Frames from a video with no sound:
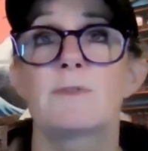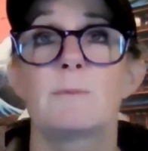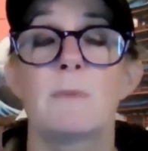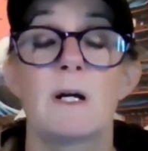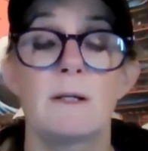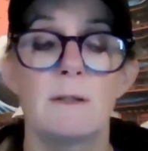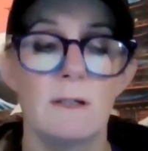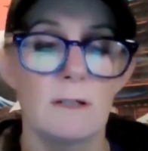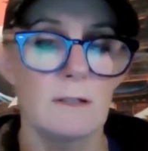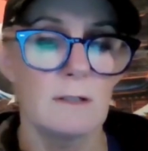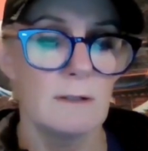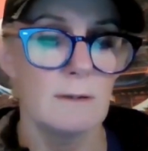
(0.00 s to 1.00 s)
from my
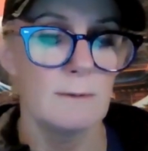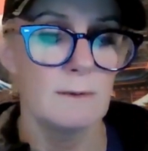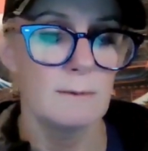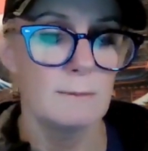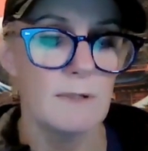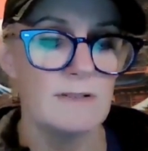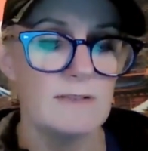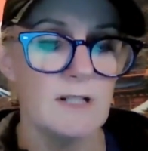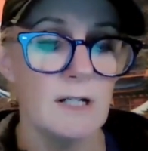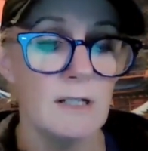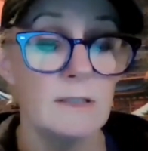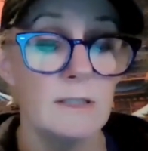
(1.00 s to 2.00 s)

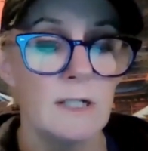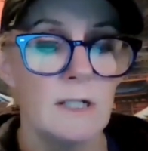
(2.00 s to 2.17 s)
side.